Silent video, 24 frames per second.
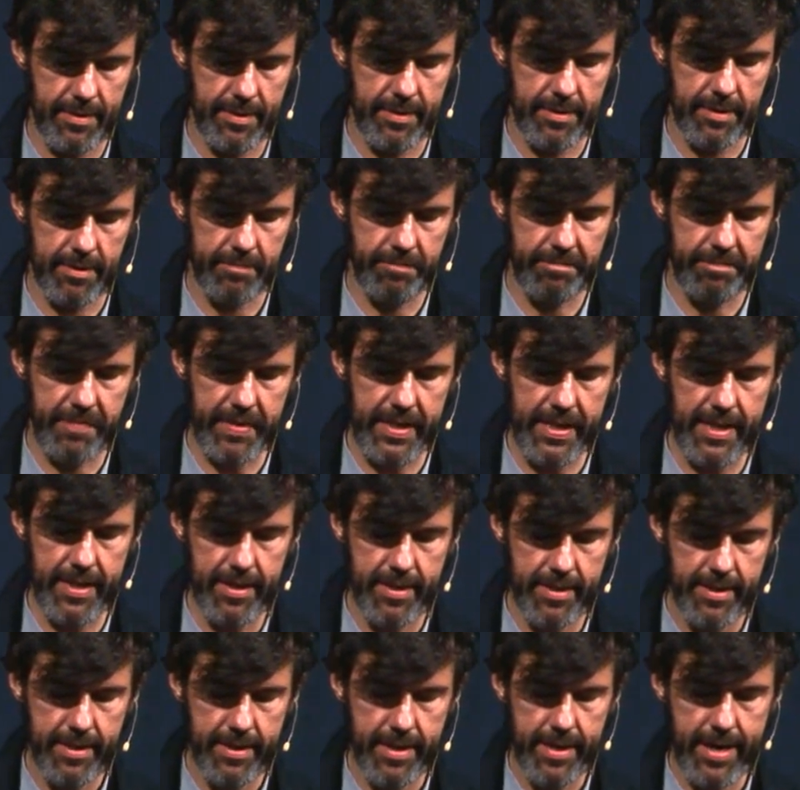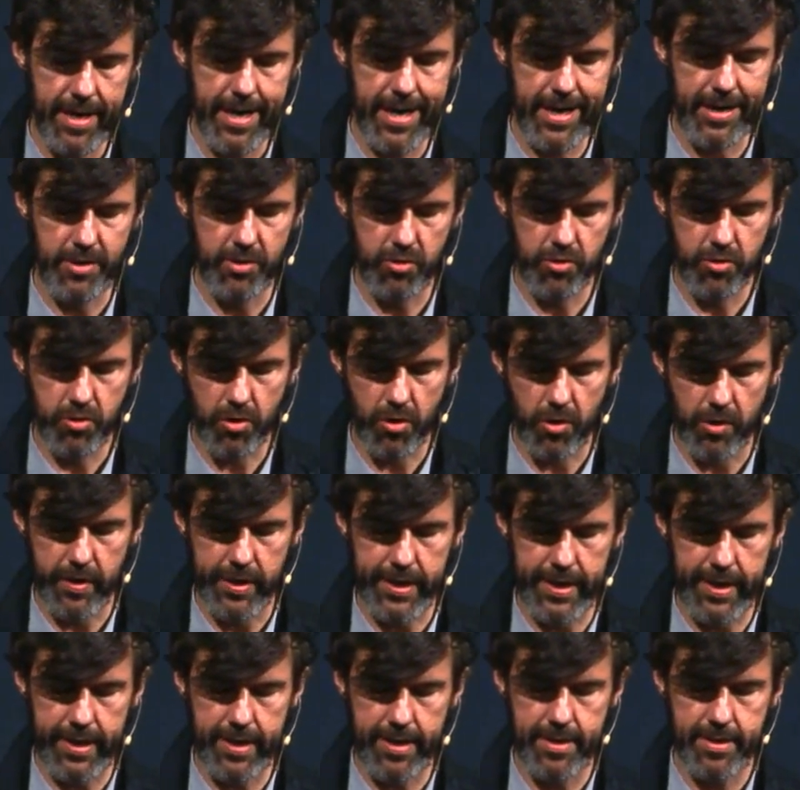Uh, we
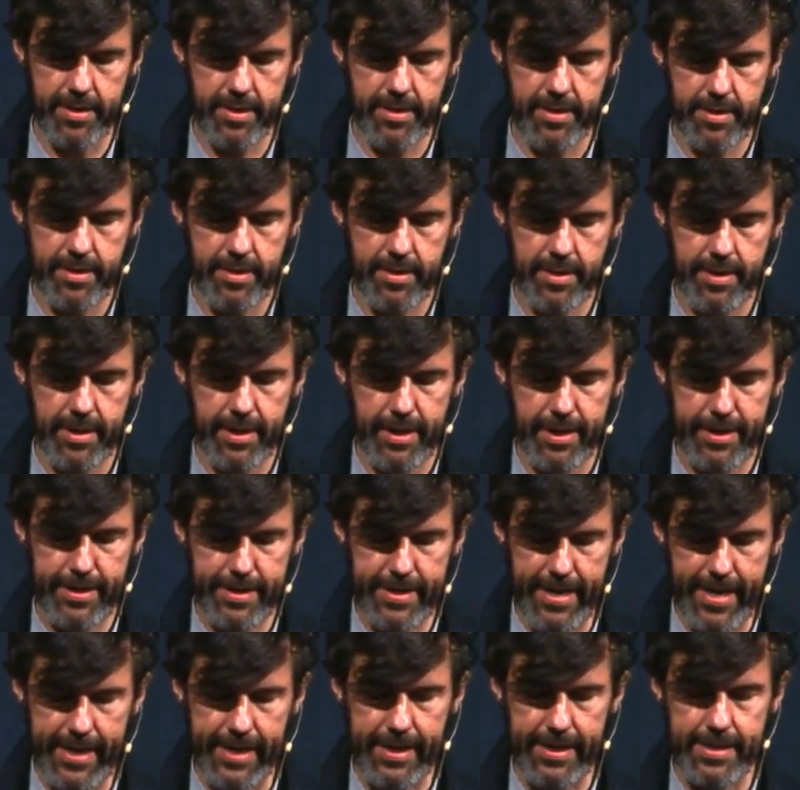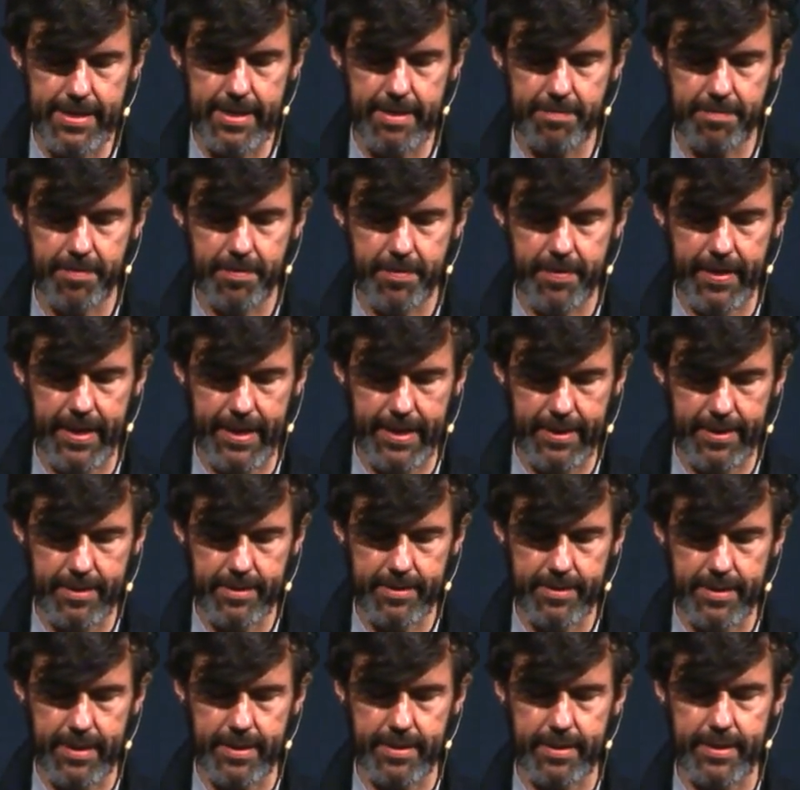enjoy negative
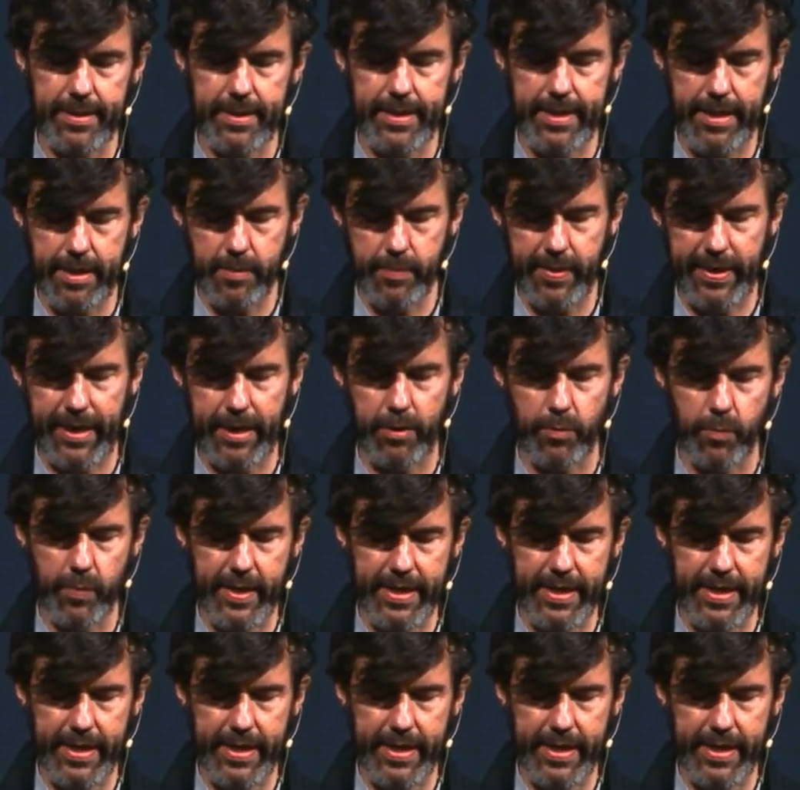things and hearing and